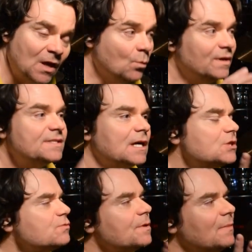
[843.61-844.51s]
When it
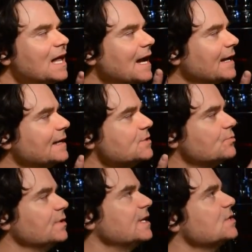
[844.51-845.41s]
starts with the melodic
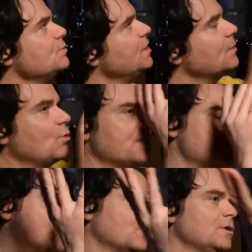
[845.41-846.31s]
instrument, that's when you get more of the
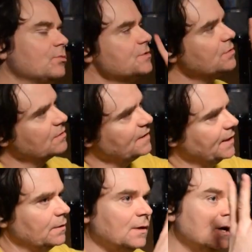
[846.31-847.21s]
cerebral sort of
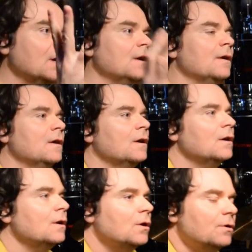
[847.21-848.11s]
like,
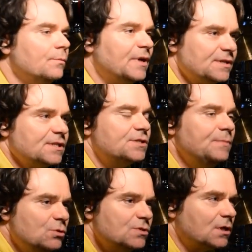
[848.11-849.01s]
because it's
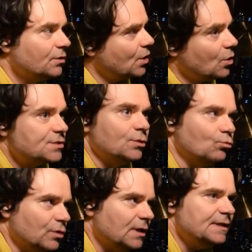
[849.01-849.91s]
musical notes, it
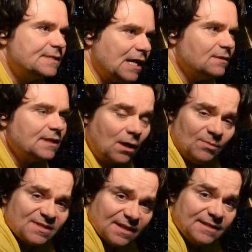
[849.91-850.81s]
really sounds like
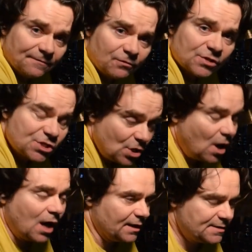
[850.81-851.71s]
almost a different
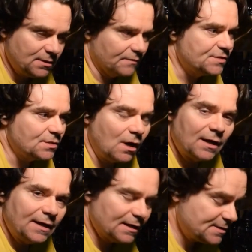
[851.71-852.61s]
song until the song
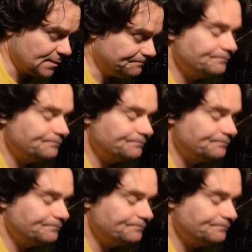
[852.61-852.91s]
kicks in.